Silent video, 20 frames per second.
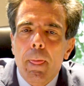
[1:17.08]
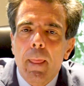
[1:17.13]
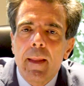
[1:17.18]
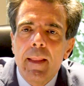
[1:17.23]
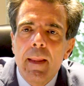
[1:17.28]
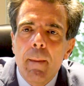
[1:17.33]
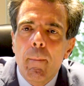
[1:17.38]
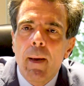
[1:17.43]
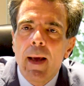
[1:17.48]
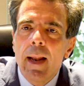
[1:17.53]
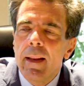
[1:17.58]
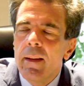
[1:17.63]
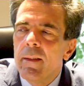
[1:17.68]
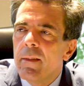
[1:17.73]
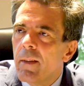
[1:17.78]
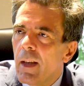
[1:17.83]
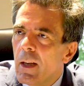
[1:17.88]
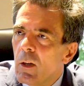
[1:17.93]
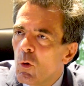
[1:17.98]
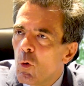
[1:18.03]
Nepal is
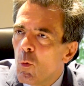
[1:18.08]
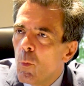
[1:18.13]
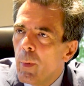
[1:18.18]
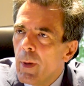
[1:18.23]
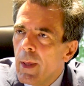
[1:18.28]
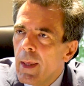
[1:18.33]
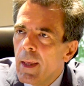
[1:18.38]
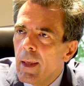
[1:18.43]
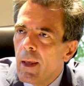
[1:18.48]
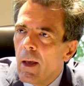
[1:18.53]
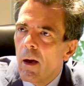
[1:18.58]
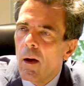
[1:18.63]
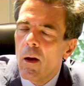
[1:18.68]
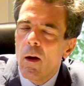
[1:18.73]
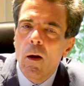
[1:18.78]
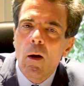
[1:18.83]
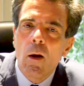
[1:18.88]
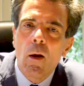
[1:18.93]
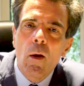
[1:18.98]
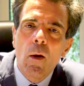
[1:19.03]
said to be
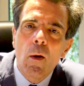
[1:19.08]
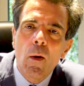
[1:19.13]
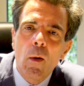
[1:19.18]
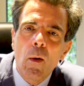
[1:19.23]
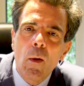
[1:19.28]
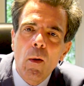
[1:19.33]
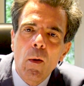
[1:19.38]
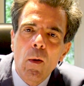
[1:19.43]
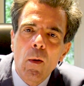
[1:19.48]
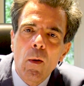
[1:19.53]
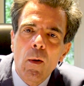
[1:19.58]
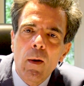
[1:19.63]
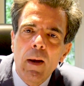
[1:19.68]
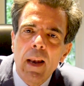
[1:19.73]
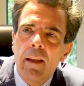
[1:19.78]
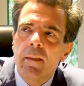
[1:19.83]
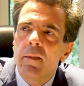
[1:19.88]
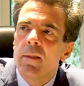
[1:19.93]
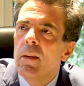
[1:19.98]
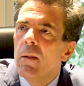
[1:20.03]
a
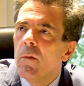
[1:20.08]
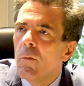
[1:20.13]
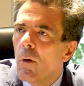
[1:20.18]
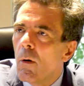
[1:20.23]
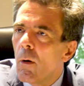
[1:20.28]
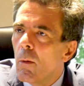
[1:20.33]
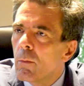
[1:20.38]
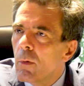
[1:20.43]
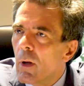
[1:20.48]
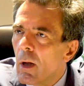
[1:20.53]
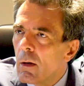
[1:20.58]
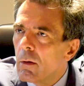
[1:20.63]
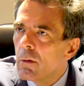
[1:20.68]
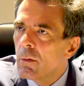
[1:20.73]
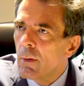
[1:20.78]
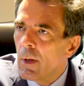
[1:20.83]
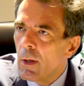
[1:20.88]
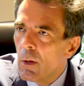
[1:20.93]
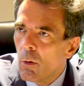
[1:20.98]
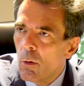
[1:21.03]
less developed
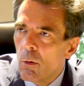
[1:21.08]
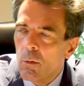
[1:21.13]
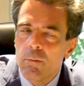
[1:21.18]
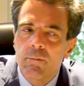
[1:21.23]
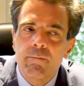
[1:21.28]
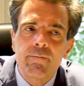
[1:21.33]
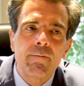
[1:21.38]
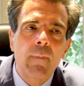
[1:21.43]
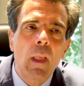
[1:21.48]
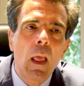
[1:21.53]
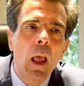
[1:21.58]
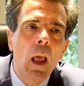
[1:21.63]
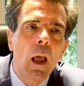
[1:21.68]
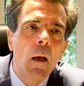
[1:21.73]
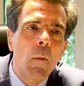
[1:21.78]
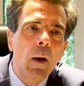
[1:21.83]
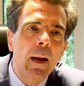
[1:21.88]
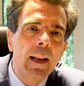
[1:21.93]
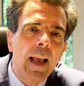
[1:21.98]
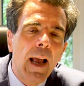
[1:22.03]
country, you know,
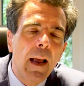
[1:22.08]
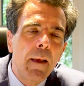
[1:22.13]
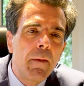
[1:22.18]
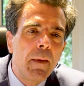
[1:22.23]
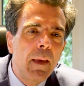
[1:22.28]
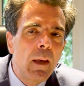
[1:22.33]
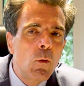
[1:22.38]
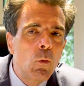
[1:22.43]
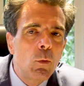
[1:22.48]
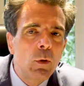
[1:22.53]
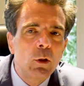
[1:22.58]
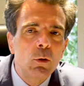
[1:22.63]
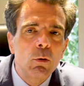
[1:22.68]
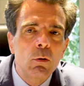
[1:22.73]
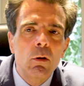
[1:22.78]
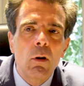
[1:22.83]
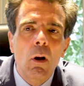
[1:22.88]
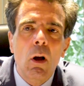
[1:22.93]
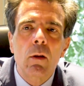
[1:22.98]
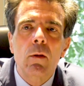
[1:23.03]
but I think we
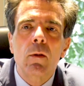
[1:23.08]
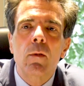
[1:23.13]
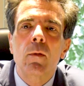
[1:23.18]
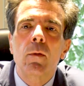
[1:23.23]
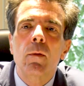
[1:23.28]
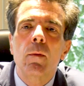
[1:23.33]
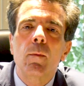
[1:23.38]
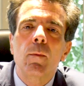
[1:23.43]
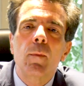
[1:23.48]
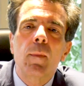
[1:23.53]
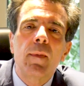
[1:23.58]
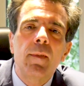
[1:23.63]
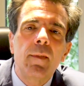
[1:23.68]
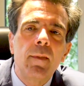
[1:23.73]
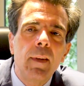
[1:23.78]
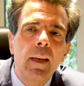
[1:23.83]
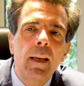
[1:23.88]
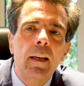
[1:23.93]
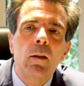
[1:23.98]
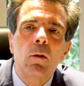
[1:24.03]
should not
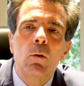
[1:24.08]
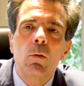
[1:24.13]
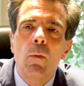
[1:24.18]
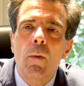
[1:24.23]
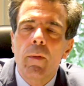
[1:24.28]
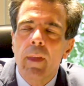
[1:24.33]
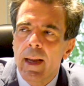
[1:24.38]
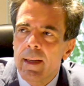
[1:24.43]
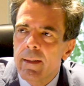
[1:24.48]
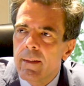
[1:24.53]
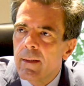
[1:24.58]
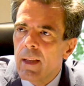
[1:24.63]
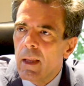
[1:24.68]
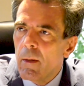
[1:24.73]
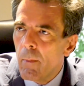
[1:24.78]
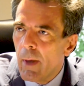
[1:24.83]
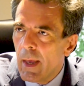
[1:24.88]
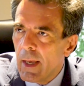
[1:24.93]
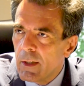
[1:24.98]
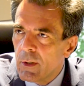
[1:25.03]
stick to that
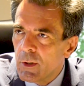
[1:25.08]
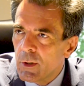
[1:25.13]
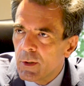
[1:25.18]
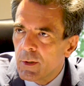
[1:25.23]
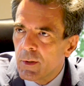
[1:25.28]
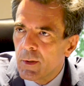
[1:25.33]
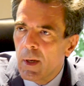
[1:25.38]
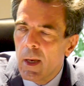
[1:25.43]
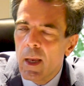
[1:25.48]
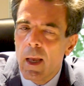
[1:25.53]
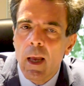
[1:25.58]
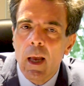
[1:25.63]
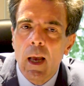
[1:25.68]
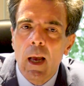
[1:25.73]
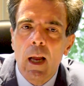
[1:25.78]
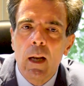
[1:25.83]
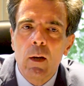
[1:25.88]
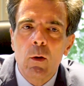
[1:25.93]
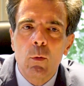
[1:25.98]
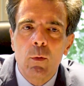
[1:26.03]
image
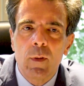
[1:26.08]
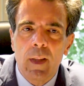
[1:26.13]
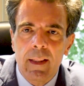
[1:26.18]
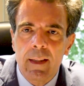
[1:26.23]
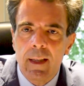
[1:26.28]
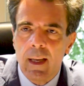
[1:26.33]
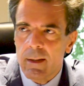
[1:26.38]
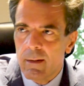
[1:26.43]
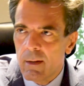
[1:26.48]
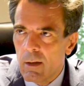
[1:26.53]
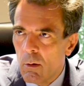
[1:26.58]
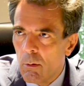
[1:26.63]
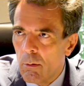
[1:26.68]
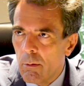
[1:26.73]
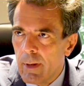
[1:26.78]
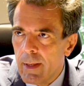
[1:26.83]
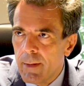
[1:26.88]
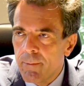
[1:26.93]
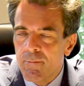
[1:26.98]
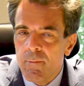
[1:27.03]
and to that
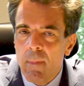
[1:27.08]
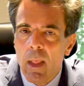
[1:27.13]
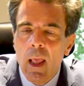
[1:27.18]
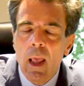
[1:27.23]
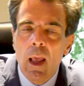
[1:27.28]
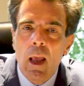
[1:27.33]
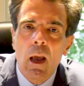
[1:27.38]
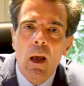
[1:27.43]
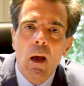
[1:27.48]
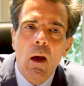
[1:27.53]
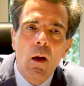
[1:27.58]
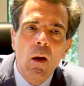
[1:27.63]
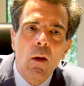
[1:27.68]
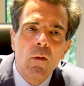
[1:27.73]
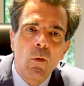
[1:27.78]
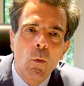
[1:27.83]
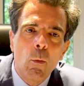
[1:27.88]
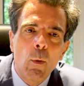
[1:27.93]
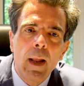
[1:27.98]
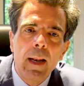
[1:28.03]
category.
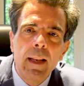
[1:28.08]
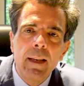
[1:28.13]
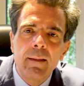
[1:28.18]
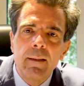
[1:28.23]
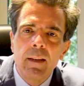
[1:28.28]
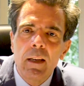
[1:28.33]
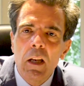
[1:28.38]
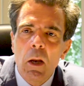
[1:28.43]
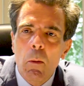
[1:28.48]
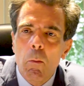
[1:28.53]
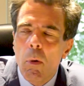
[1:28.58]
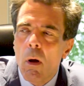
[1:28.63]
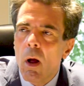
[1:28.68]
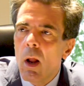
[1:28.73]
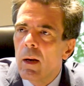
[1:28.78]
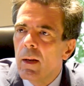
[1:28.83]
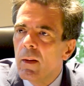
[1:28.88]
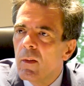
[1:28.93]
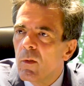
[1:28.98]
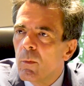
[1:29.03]
The reality in
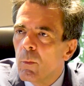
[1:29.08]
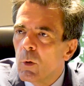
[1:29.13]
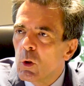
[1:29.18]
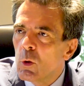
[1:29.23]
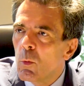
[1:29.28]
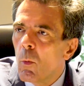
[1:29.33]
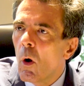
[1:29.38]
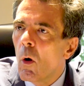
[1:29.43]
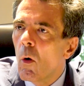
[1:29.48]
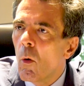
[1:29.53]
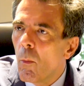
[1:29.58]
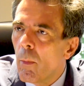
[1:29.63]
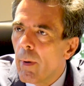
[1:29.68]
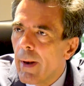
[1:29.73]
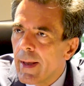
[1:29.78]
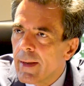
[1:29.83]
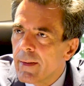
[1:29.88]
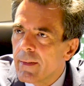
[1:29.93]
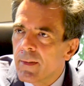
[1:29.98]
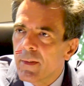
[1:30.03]
Nepal is much more
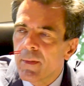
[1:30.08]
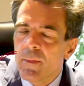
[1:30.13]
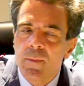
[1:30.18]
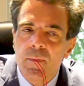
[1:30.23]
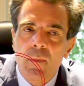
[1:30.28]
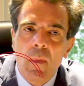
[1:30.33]
complex.